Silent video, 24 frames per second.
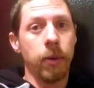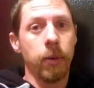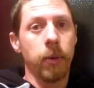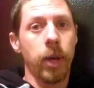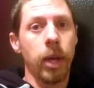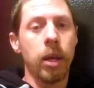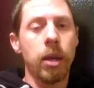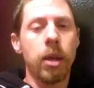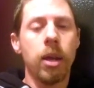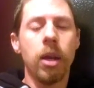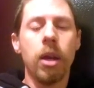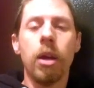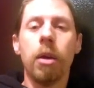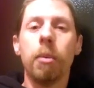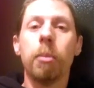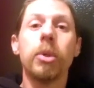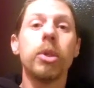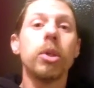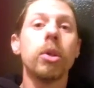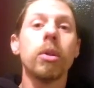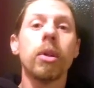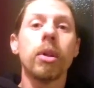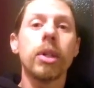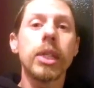okay? But
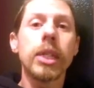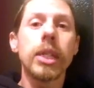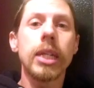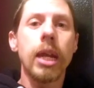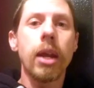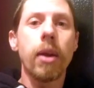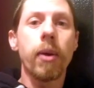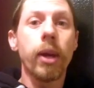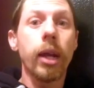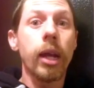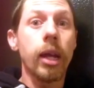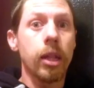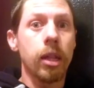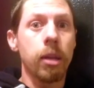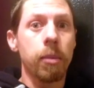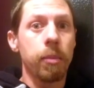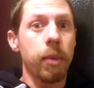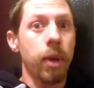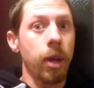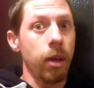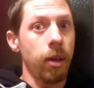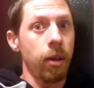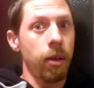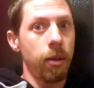you're not staring at them
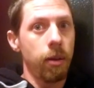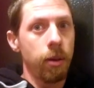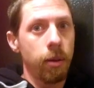like